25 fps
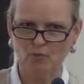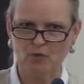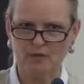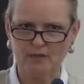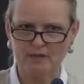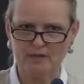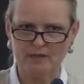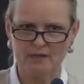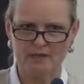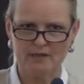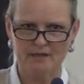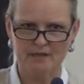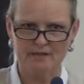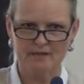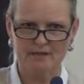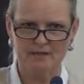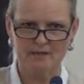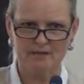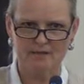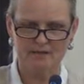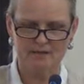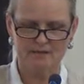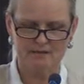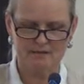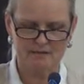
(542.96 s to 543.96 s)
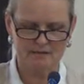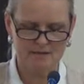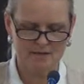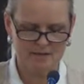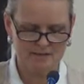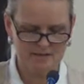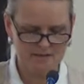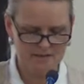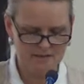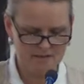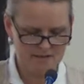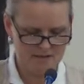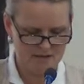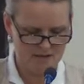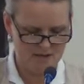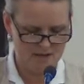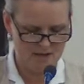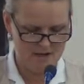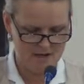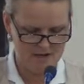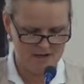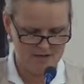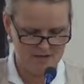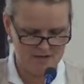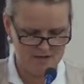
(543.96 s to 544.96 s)
work in the next
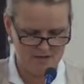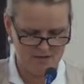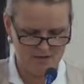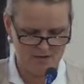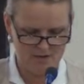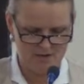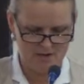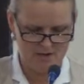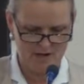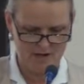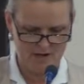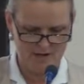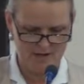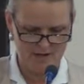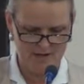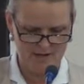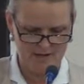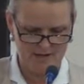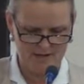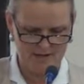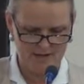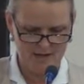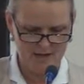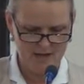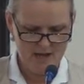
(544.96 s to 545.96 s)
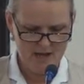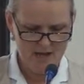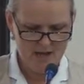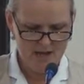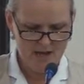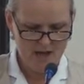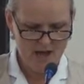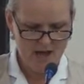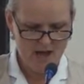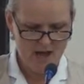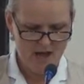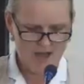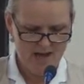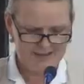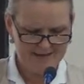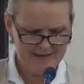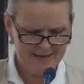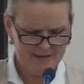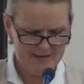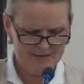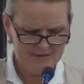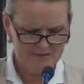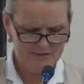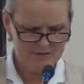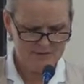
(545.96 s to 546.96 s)
year ahead. I
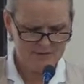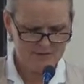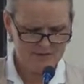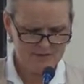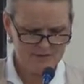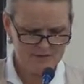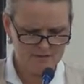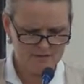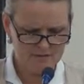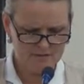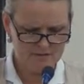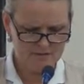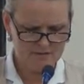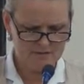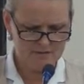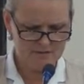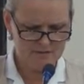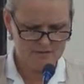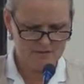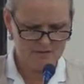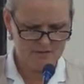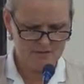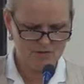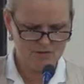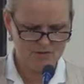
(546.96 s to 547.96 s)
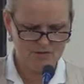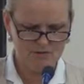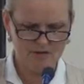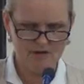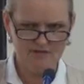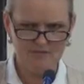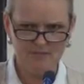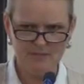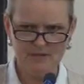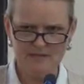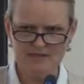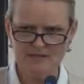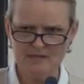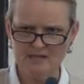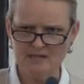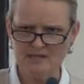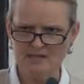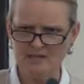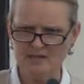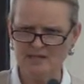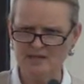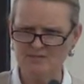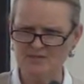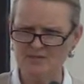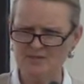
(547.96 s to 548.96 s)
have to start off by
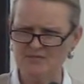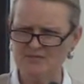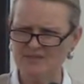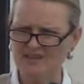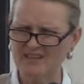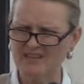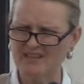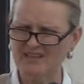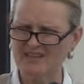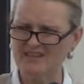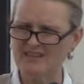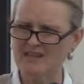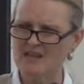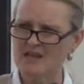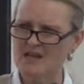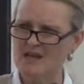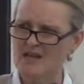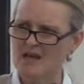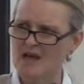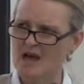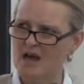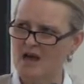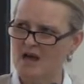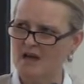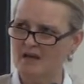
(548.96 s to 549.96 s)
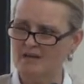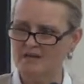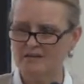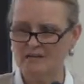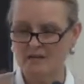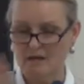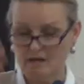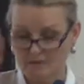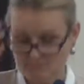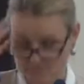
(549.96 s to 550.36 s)
saying that I'm speaking, I'm